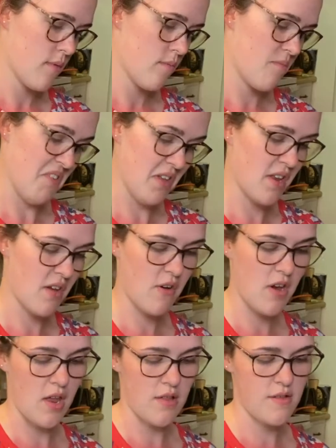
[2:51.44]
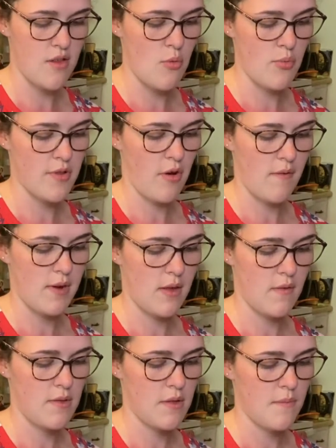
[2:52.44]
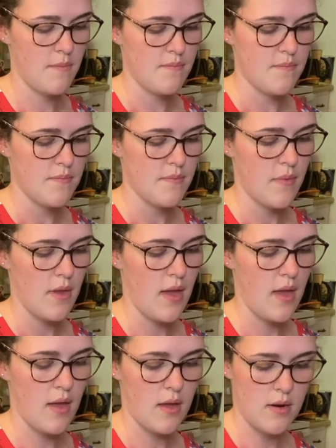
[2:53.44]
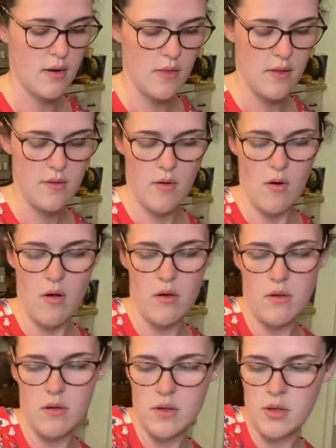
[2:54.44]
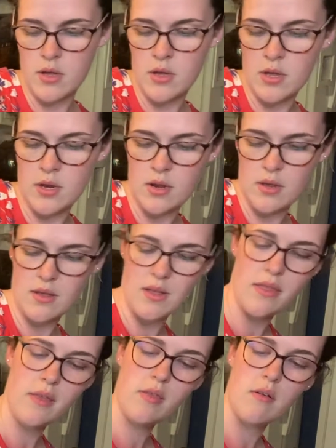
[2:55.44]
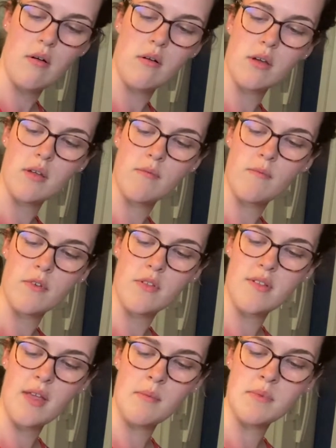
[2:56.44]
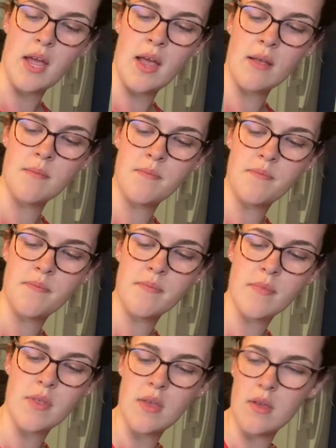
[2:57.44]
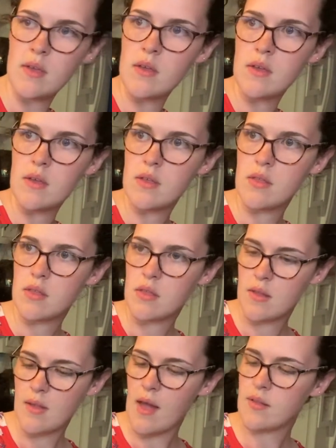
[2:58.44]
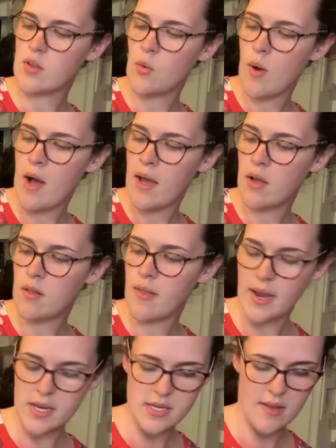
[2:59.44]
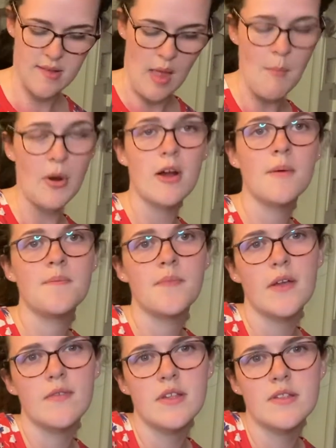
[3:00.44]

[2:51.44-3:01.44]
Really good ingredients, no preservatives, and these are all good. I think they're all good for the same date. These last a while, like December of this